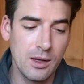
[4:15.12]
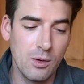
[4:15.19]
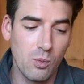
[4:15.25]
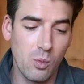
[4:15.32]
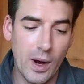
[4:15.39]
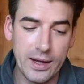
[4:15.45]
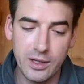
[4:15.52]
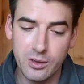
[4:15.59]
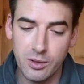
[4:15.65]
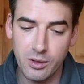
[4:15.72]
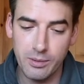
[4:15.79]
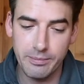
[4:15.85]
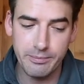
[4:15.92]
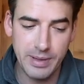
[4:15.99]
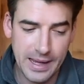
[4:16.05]
When
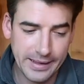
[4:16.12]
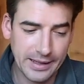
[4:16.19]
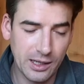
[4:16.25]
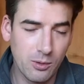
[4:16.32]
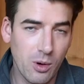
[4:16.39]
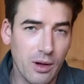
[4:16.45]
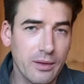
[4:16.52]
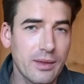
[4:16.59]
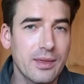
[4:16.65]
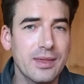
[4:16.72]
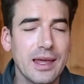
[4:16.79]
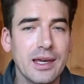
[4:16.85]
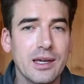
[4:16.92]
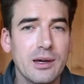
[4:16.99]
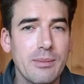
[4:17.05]
you're picking one,
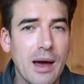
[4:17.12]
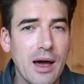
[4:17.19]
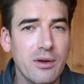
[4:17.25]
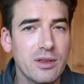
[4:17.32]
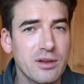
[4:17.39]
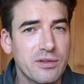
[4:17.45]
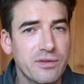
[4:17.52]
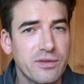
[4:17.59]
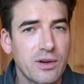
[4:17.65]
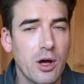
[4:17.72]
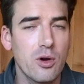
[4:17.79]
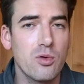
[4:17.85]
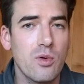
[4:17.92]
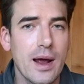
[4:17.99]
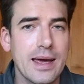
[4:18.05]
think about the flow
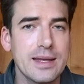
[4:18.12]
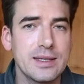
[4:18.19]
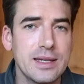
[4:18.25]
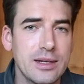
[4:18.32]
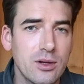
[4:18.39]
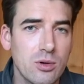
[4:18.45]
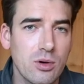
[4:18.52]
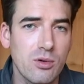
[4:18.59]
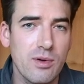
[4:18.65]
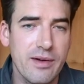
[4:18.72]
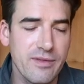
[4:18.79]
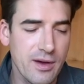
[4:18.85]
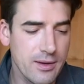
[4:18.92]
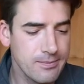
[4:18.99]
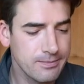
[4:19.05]
rate in your
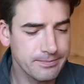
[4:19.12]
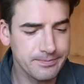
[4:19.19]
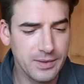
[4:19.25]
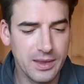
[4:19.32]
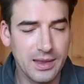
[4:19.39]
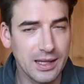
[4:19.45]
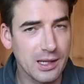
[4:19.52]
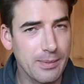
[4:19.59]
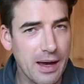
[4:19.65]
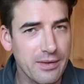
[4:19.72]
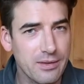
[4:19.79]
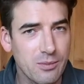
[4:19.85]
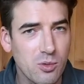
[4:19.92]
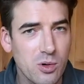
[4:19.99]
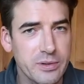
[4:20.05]
river, think about
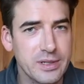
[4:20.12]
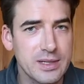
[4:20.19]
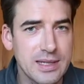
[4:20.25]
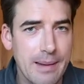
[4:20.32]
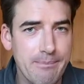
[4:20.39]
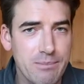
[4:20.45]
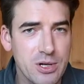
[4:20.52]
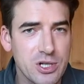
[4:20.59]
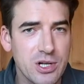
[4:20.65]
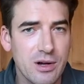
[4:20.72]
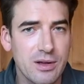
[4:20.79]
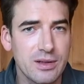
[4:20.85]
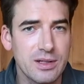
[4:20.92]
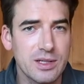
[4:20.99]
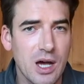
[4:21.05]
the water temperature
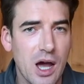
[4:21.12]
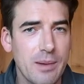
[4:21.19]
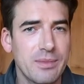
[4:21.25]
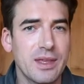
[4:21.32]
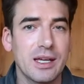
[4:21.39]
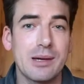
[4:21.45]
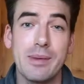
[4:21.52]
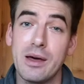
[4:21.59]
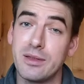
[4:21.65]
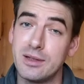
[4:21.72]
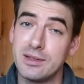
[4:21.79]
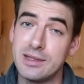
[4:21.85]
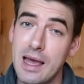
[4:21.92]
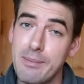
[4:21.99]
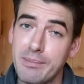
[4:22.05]
at the time, think about the
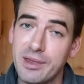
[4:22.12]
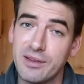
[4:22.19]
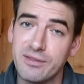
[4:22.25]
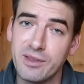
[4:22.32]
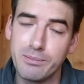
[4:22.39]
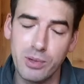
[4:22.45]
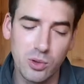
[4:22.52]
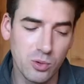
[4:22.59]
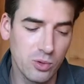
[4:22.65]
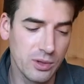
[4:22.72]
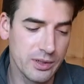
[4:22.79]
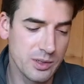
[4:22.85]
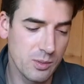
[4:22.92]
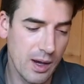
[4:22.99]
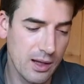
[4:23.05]
depth of the pool
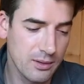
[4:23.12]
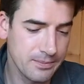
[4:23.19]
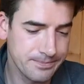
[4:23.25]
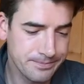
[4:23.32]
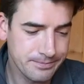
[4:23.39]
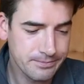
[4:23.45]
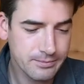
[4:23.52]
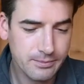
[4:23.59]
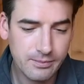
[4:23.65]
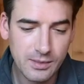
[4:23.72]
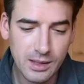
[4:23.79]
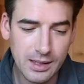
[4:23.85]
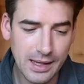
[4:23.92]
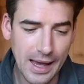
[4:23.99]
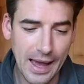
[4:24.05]
as well,
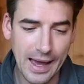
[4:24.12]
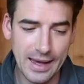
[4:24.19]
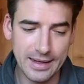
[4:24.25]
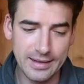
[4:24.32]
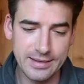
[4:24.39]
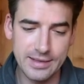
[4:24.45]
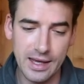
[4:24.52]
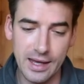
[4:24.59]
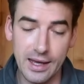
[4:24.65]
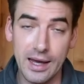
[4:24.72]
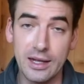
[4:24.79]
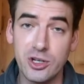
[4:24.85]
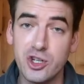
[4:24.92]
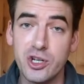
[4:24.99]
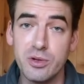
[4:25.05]
and, uh,
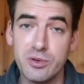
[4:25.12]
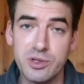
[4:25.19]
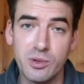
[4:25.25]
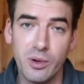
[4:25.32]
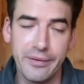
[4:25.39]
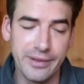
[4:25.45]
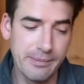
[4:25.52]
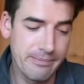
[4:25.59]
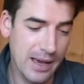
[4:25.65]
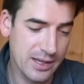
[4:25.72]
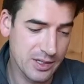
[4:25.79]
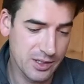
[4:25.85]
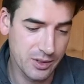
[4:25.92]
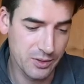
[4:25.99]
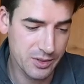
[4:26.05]
and choose the one that
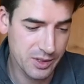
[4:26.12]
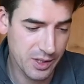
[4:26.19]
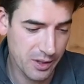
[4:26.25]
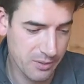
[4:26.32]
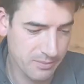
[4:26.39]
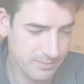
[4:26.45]
best suits you.